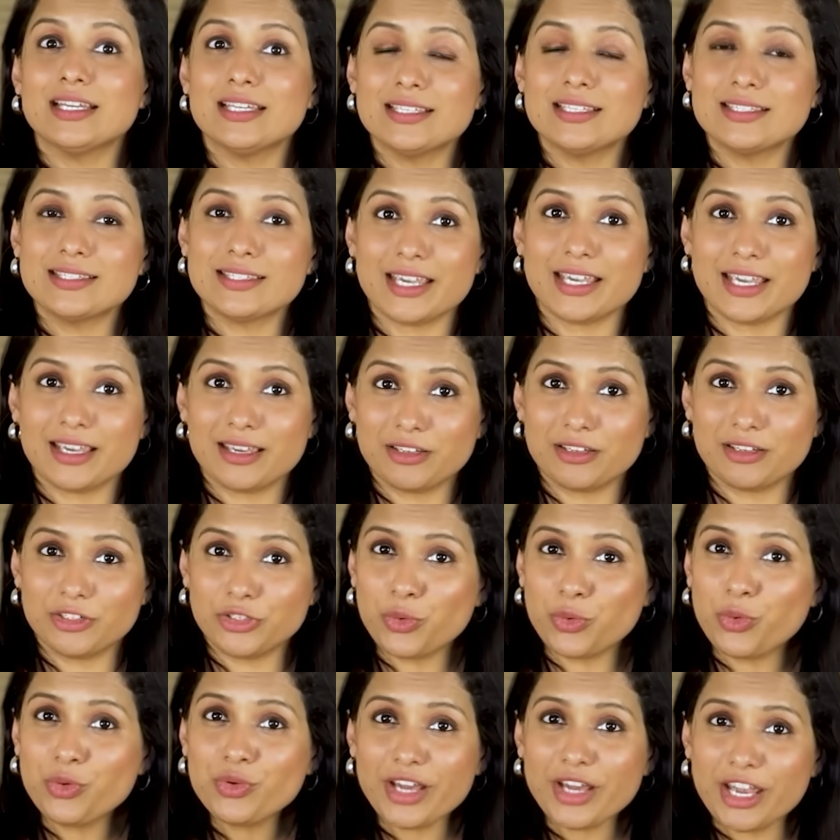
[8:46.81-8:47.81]
See,
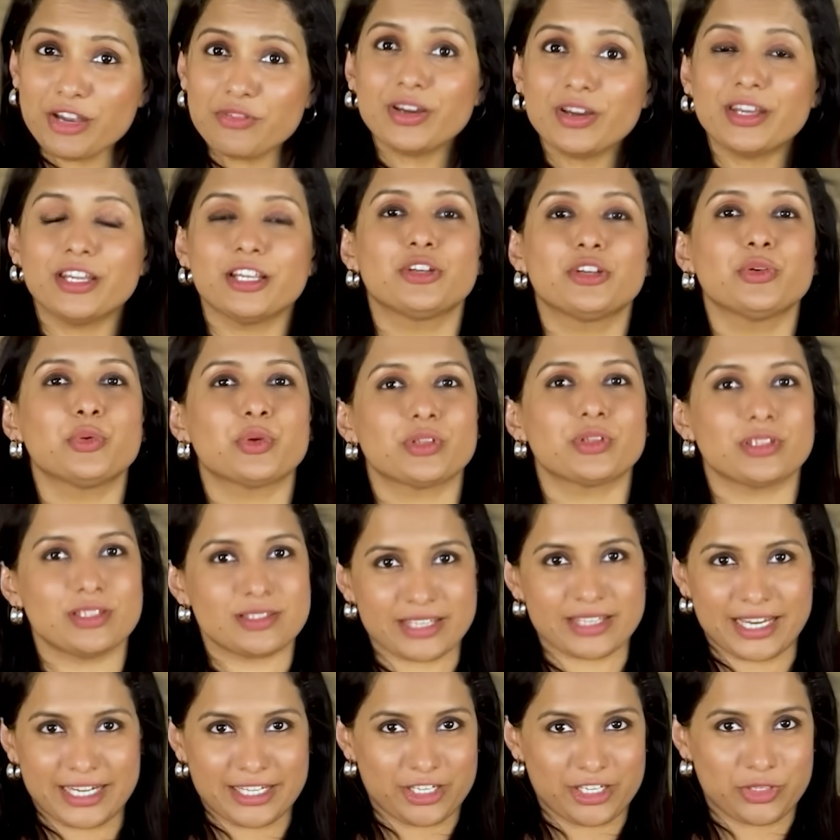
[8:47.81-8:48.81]
don't ever ignore the
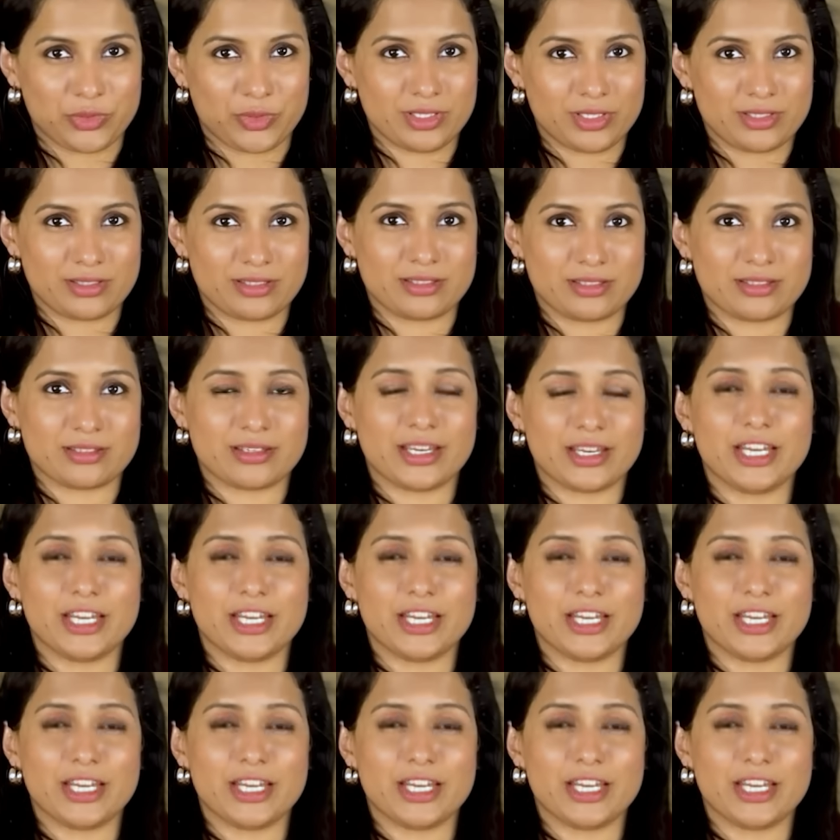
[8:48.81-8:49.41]
IT notices.